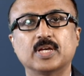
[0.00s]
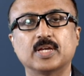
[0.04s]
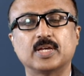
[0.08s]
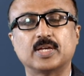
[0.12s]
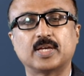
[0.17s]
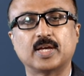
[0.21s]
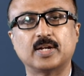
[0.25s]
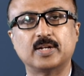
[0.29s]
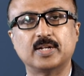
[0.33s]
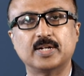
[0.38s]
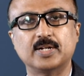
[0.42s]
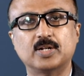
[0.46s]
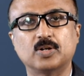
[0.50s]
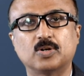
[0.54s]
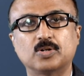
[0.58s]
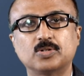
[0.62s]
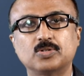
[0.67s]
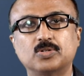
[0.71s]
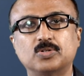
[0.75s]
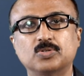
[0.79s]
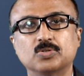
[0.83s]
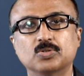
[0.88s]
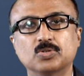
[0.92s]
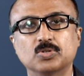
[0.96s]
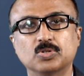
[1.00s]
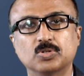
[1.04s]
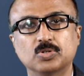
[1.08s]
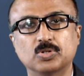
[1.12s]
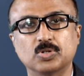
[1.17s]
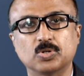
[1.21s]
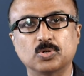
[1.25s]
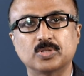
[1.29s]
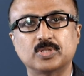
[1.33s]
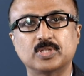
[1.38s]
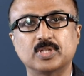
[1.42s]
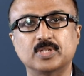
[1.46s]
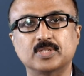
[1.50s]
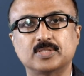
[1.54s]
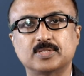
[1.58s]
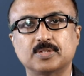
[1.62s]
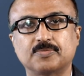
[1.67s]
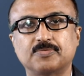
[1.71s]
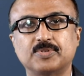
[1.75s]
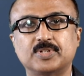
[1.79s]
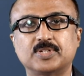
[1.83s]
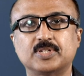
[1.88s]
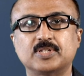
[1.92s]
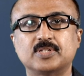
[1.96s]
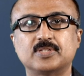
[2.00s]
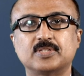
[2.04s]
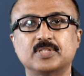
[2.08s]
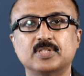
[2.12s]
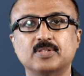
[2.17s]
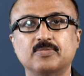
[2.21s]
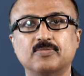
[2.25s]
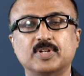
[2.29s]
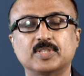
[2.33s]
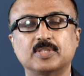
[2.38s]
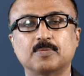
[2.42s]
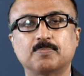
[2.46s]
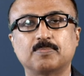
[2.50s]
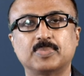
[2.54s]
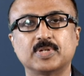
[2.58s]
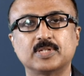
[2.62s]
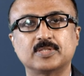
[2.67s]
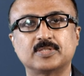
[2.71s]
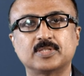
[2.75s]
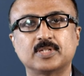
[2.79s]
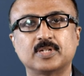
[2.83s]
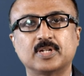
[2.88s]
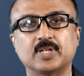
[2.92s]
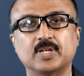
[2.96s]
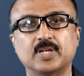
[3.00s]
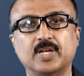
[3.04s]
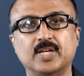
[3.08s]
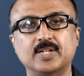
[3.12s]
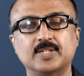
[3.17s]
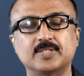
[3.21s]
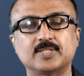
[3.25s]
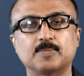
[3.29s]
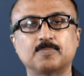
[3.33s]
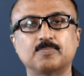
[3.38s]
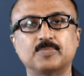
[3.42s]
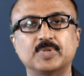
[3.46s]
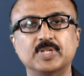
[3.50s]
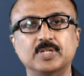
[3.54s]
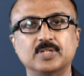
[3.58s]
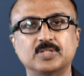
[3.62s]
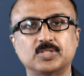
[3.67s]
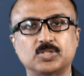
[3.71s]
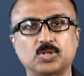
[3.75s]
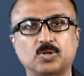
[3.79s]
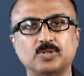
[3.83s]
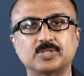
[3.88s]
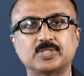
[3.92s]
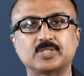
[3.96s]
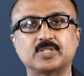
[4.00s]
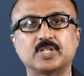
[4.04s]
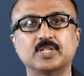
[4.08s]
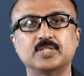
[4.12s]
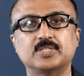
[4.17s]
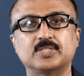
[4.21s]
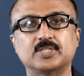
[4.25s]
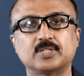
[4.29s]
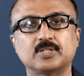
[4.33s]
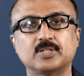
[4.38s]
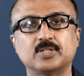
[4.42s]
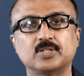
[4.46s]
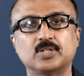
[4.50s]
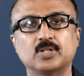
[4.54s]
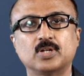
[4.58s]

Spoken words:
can lead on to growth insufficiency where the person ends up being short stature,